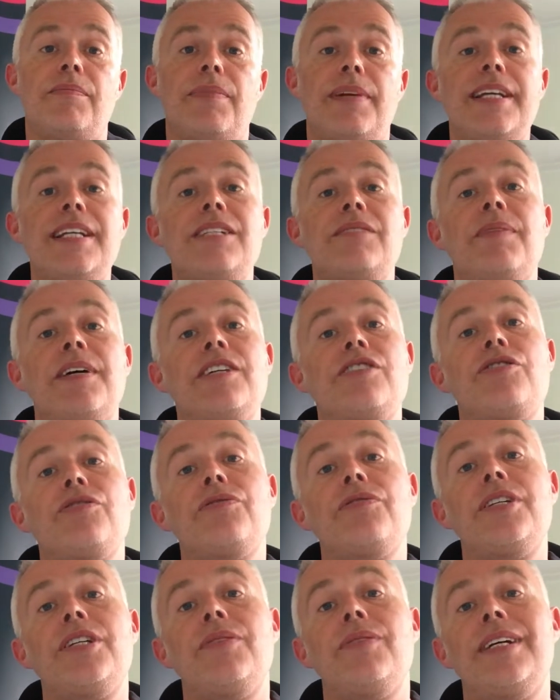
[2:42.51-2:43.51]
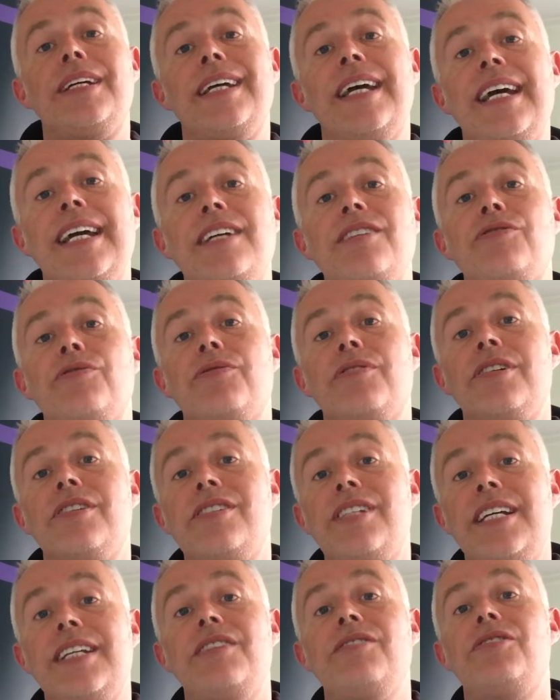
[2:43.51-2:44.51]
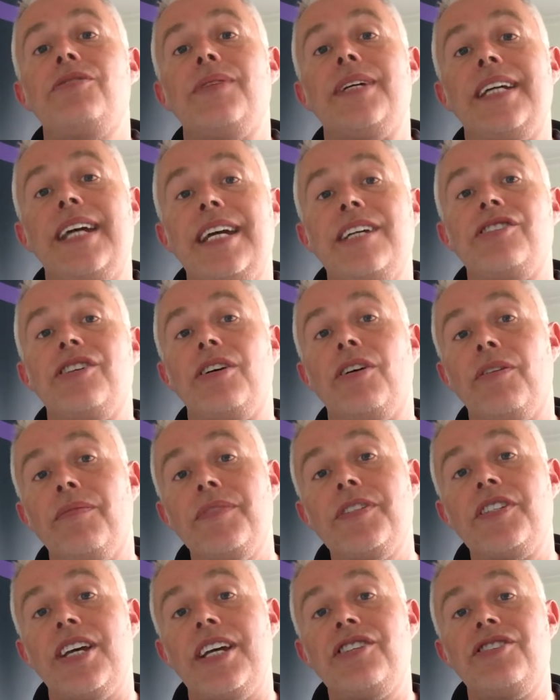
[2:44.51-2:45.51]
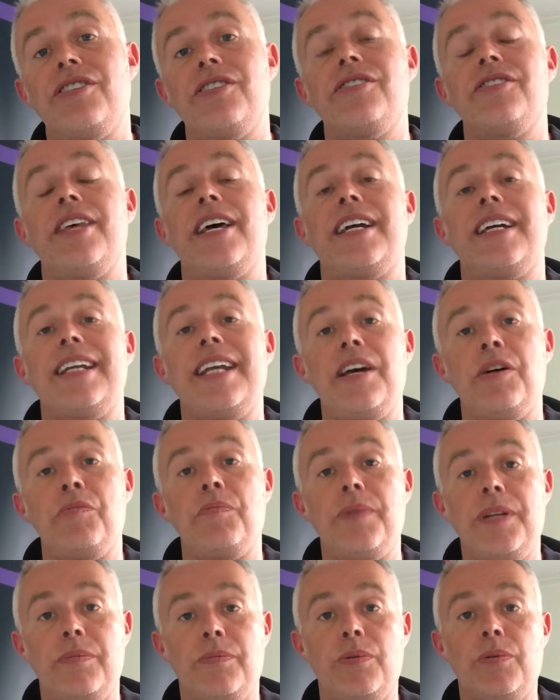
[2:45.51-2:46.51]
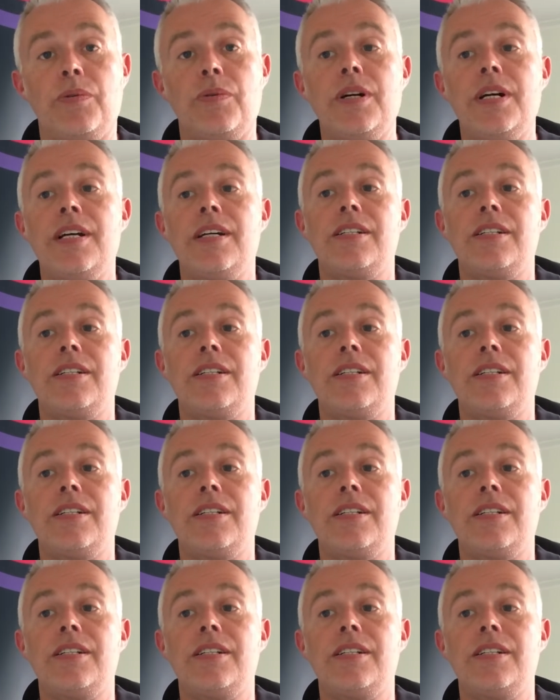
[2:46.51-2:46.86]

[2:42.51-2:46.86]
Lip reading: Please make sure that you engage or continue to engage in conversations that can help people